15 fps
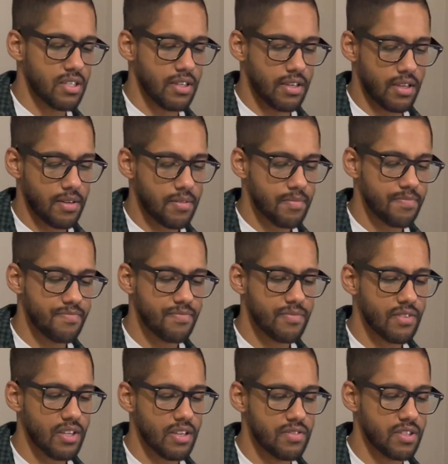Like
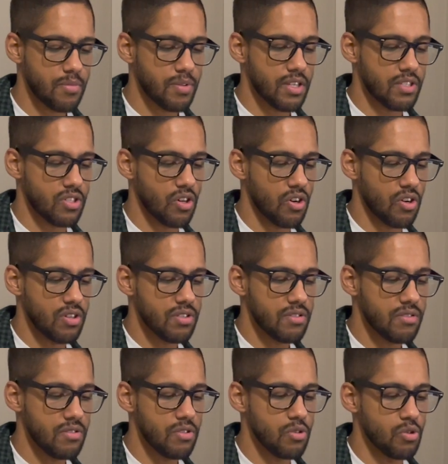when something's hurt,
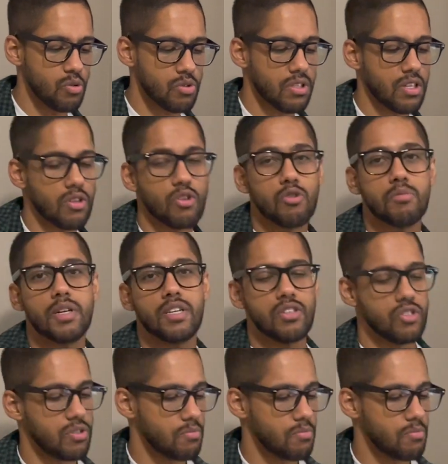you use it a little bit,